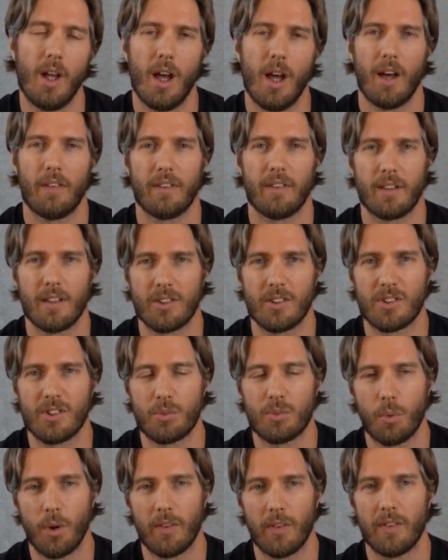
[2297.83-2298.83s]
I think this
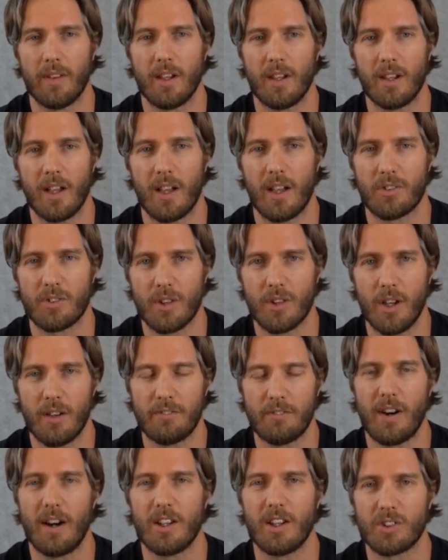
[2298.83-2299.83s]
is one that has
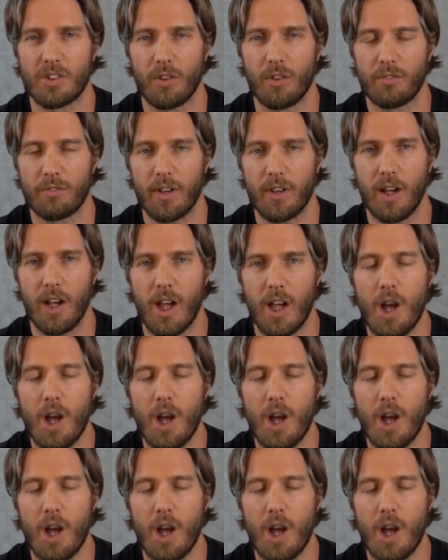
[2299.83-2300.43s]
very sort of